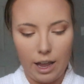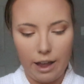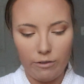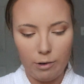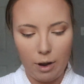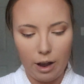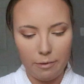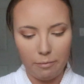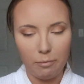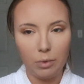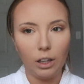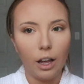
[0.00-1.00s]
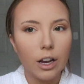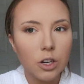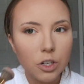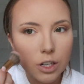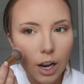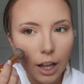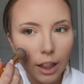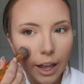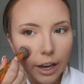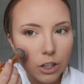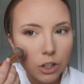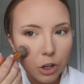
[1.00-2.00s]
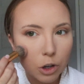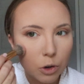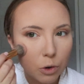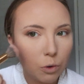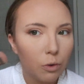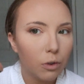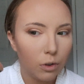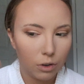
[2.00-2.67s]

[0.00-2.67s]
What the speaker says: And for my blush, I like to